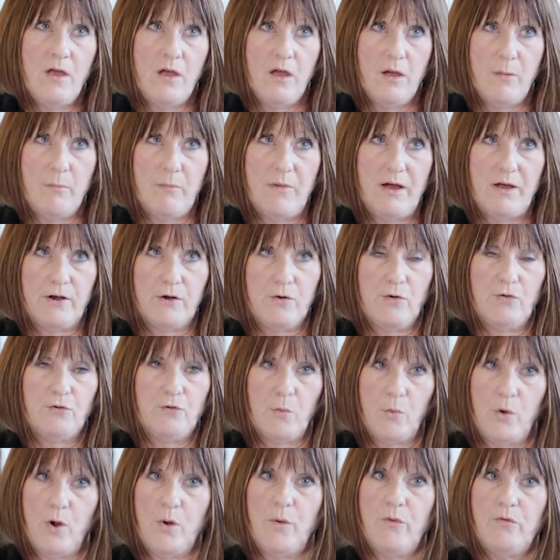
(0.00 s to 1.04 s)
a man who used
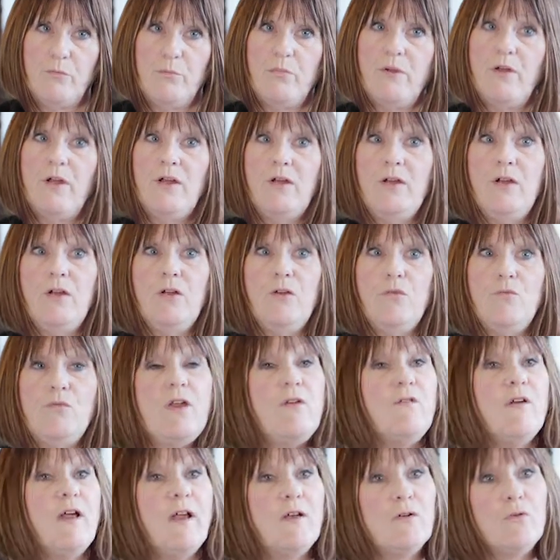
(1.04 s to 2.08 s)
to work with
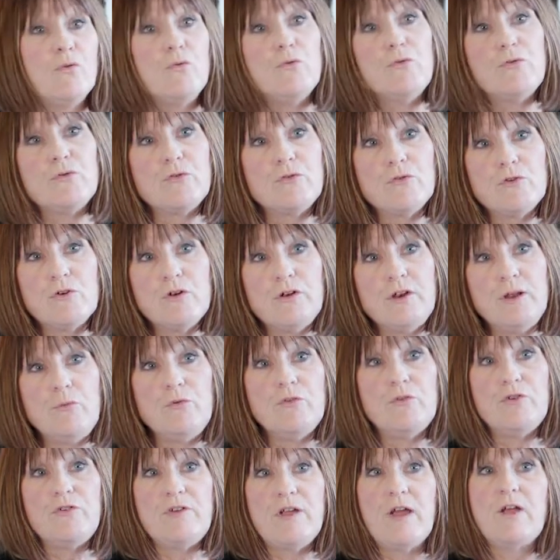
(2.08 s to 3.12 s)
Ray Reynolds, and he
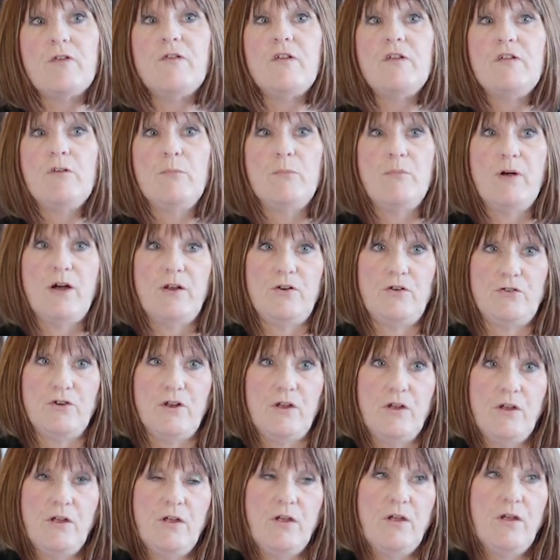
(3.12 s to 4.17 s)
was the decorative manager,
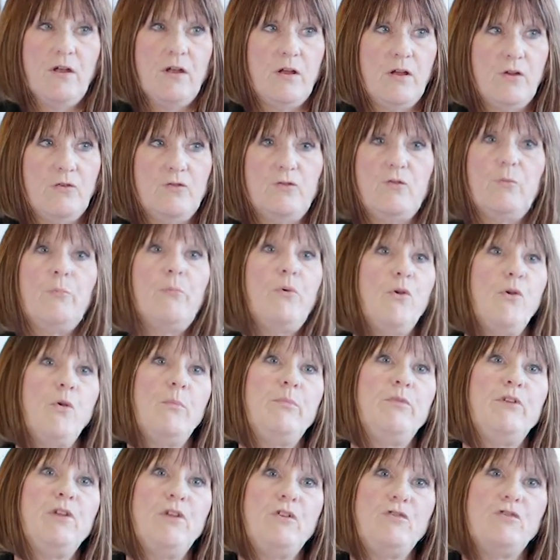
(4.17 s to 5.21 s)
a
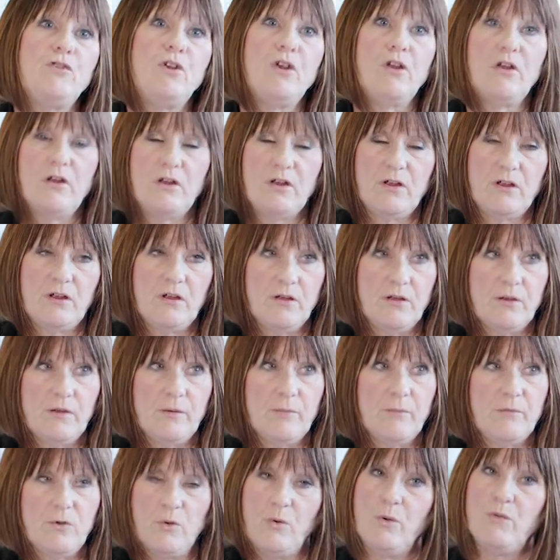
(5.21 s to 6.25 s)
superb teacher.
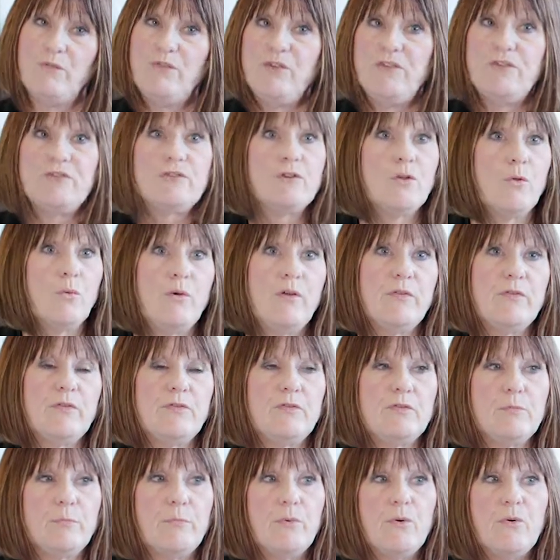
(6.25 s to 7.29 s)
Don't know if he's still with
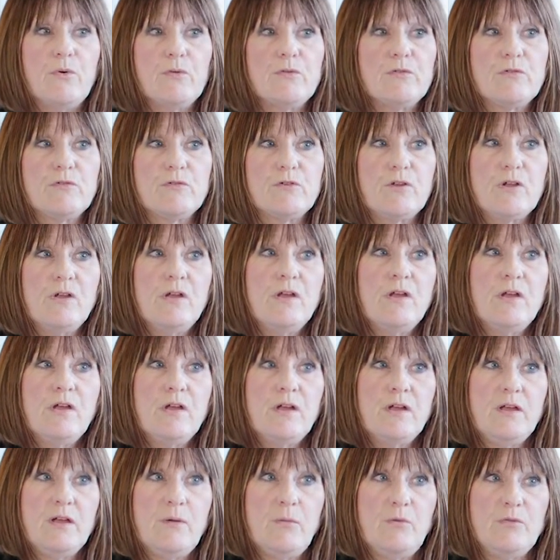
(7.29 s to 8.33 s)
us, but
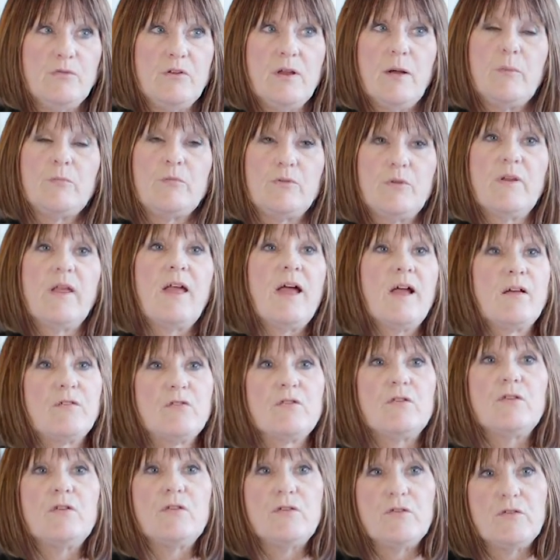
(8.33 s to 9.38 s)
he was an absolutely
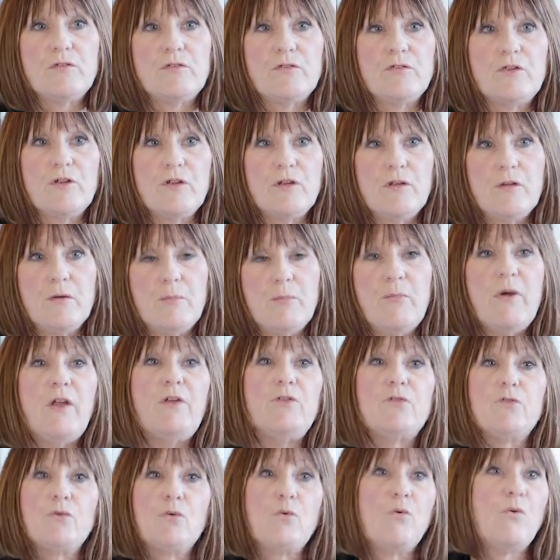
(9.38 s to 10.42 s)
excellent
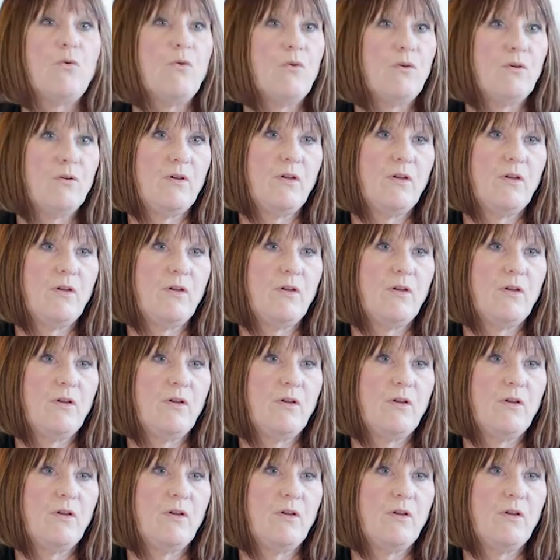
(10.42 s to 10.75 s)
mentor,